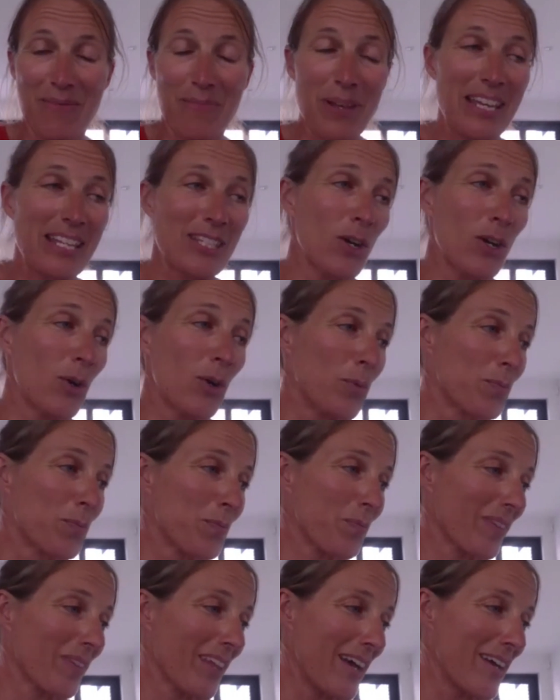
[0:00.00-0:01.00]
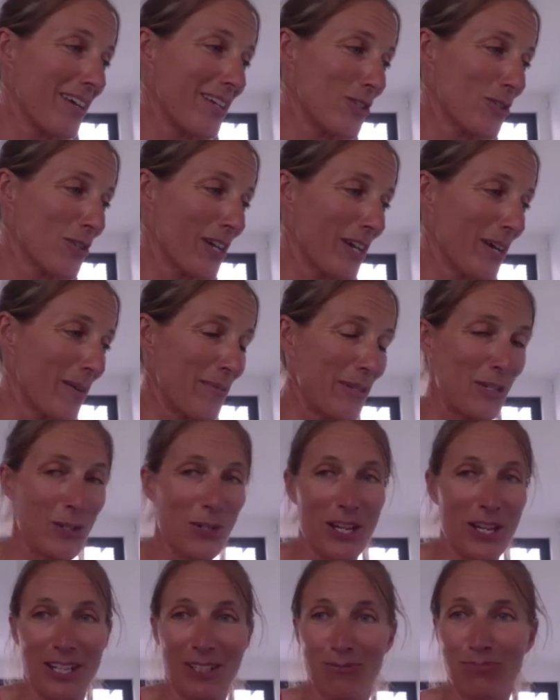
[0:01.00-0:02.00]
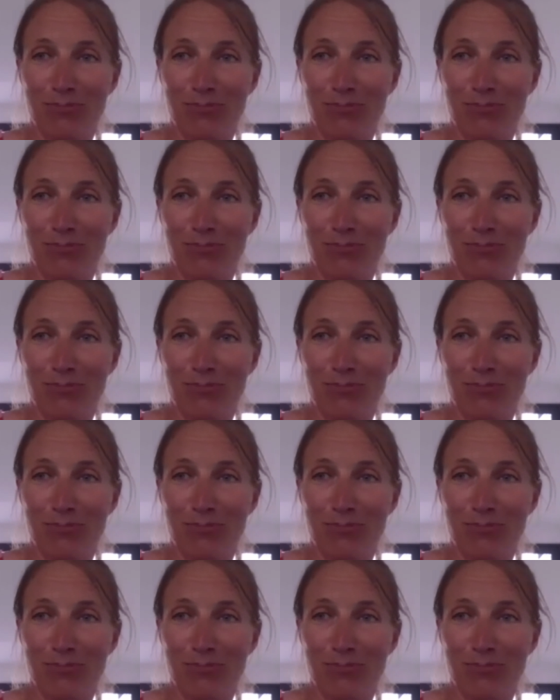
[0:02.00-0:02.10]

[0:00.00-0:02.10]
it's cool. I'm enjoying it.